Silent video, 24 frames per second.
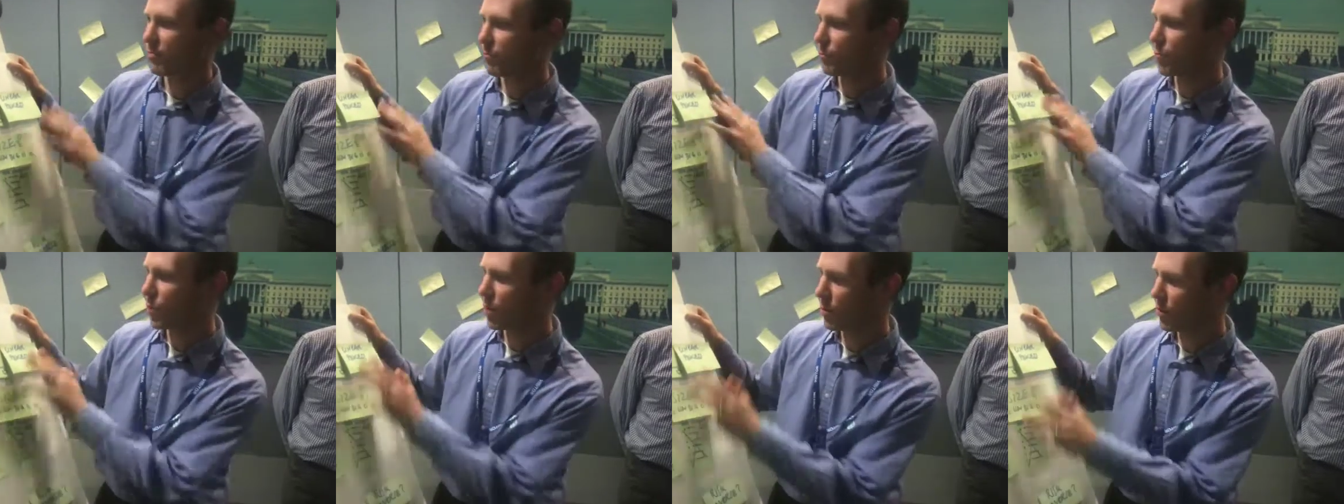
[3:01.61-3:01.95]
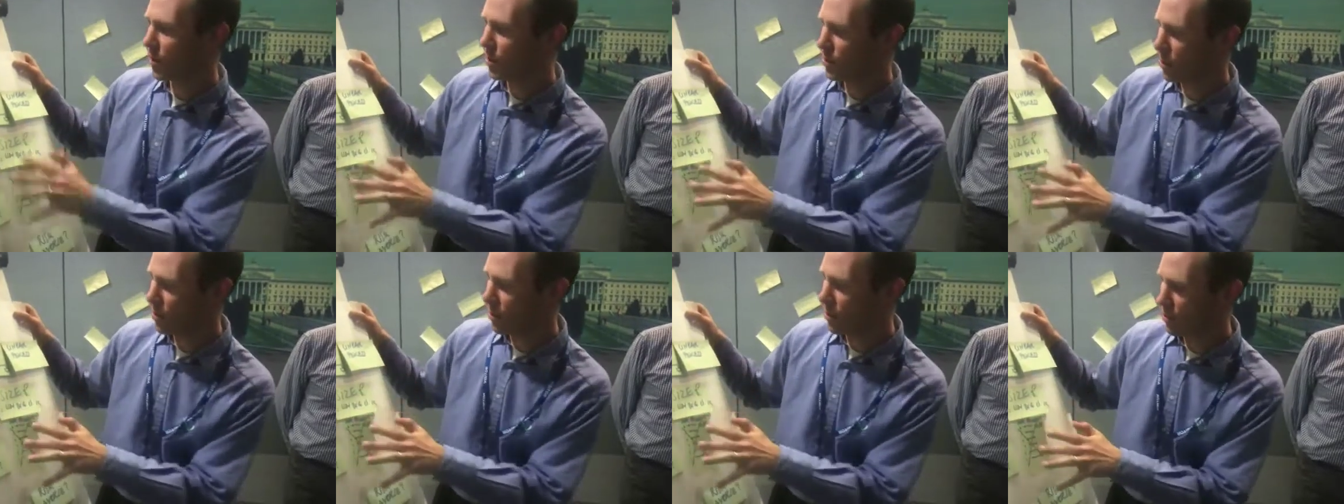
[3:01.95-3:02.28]
what
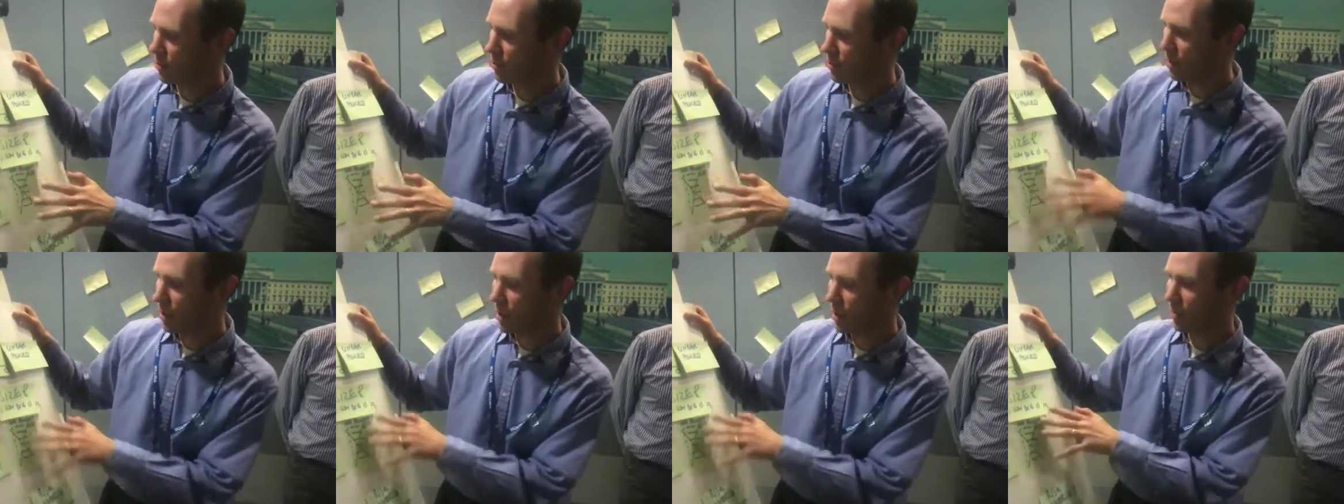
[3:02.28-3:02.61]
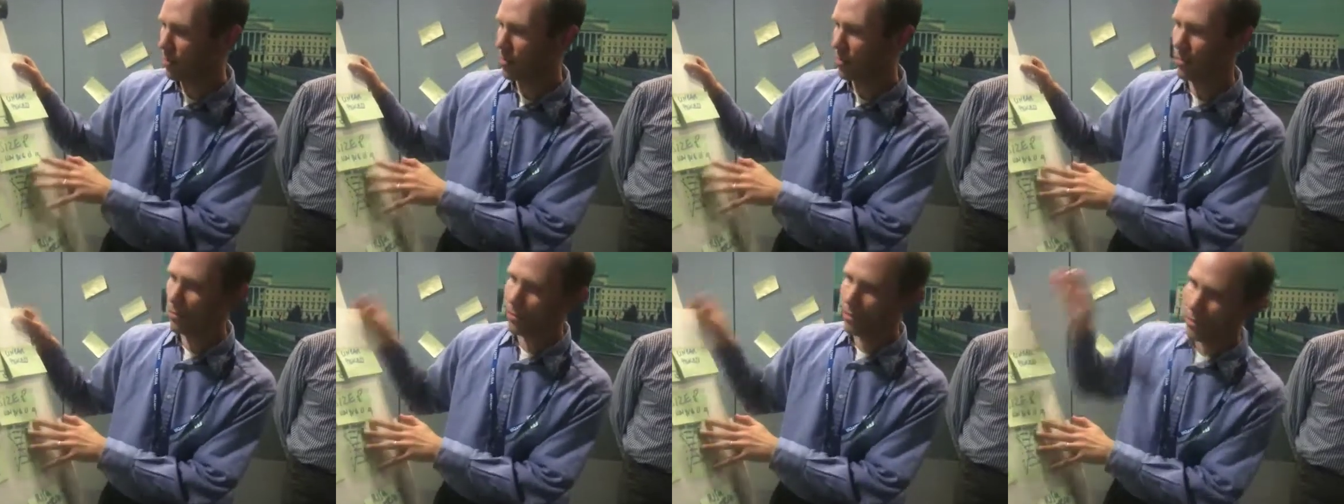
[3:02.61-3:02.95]
do?
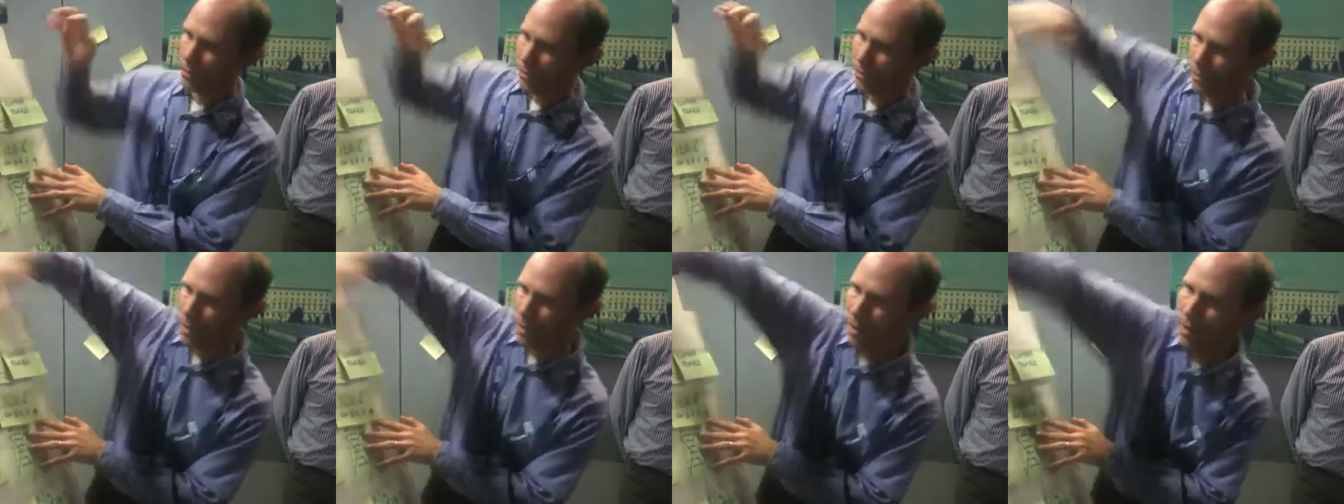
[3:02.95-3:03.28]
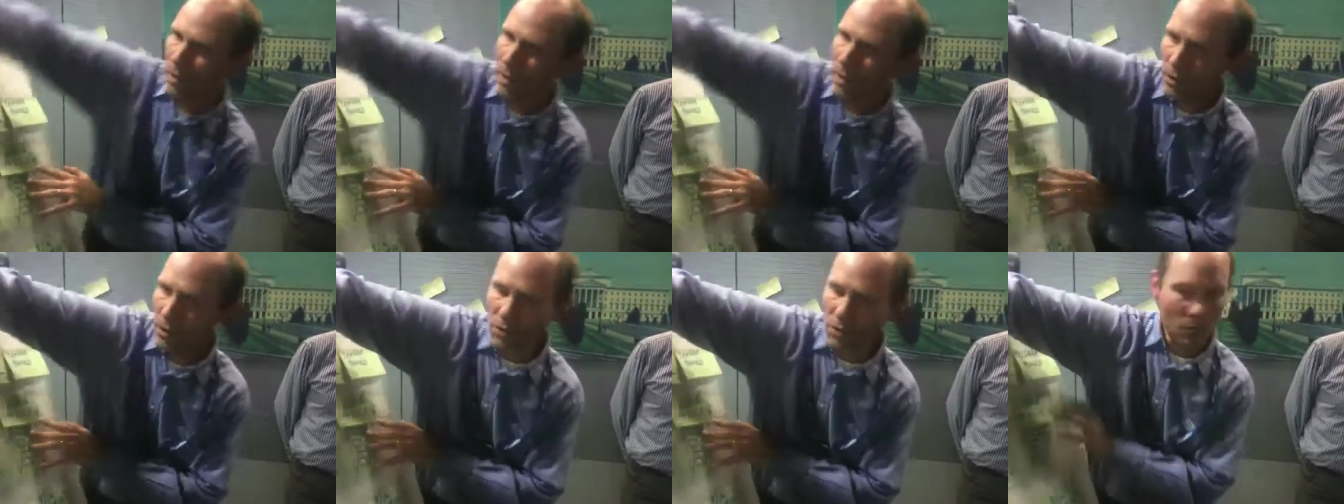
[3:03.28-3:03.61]

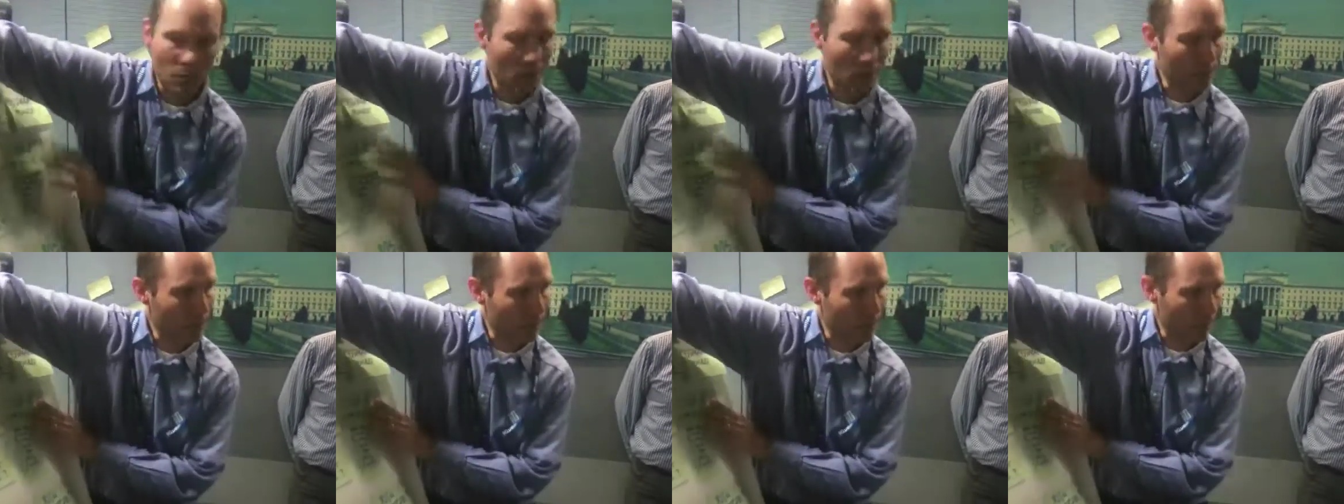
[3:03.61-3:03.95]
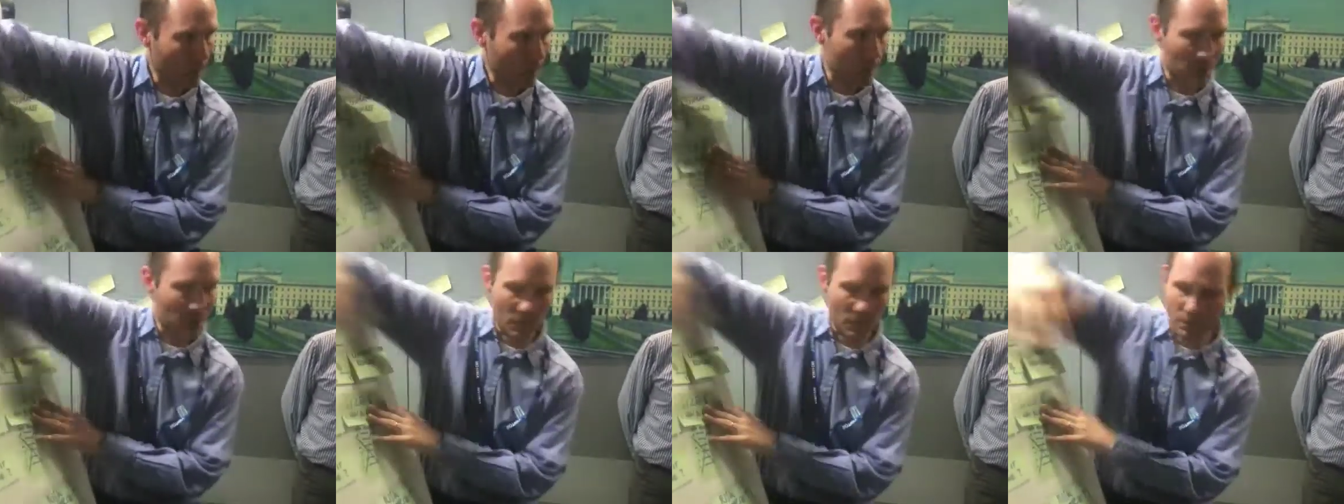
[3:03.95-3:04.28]
Clearly 2 different
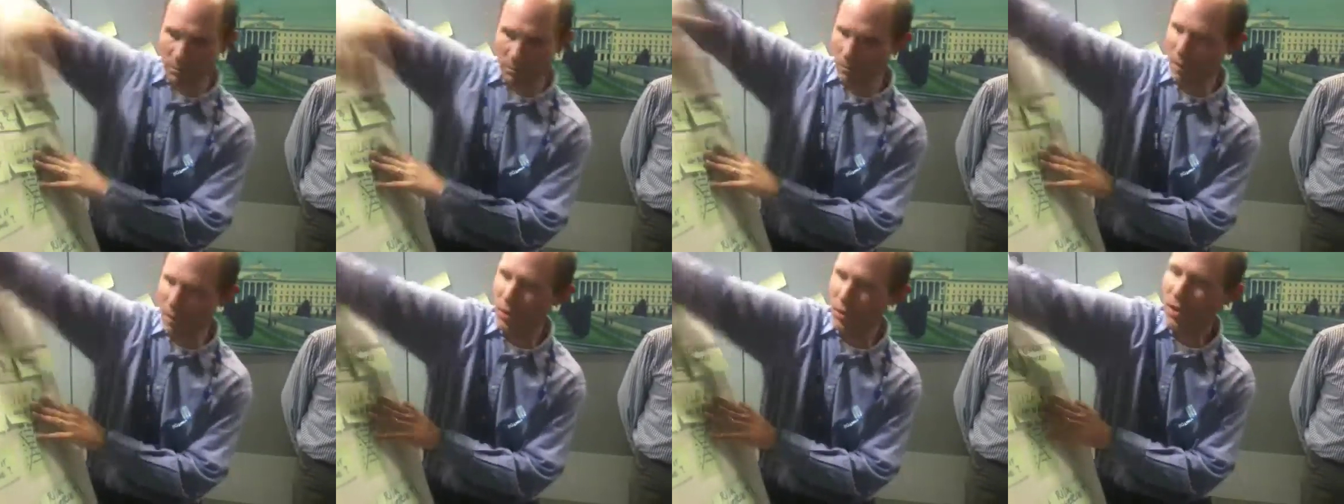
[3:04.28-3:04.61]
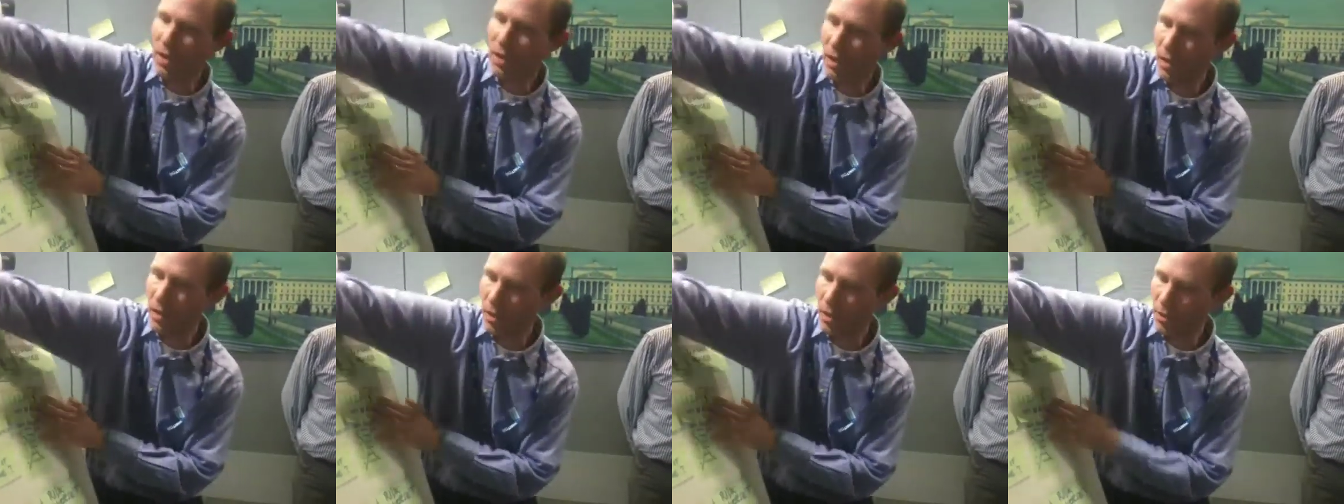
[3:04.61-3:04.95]
ways of
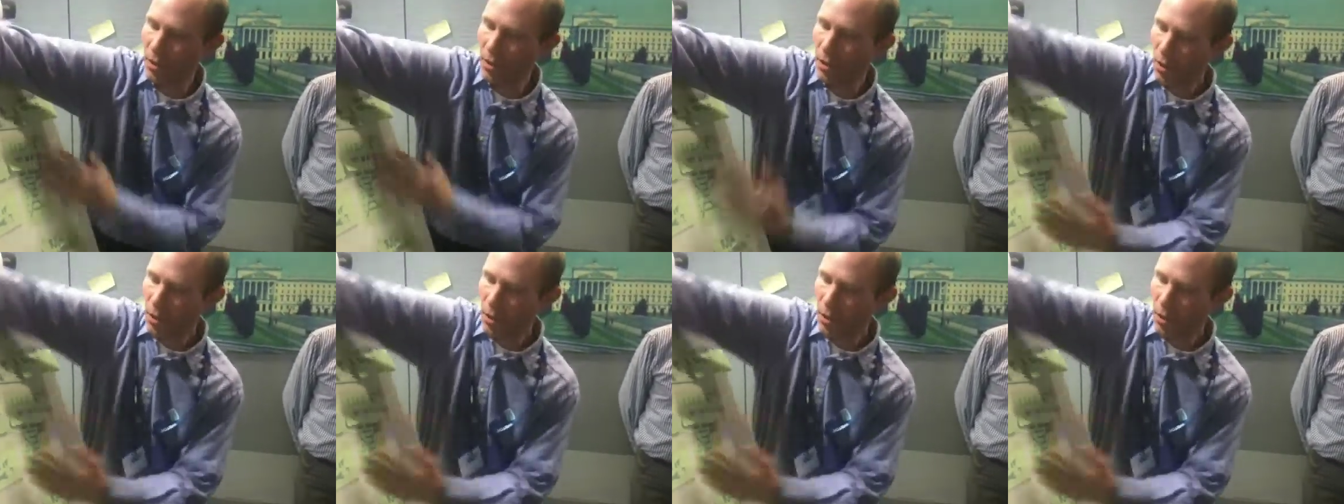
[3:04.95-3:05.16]
looking at it.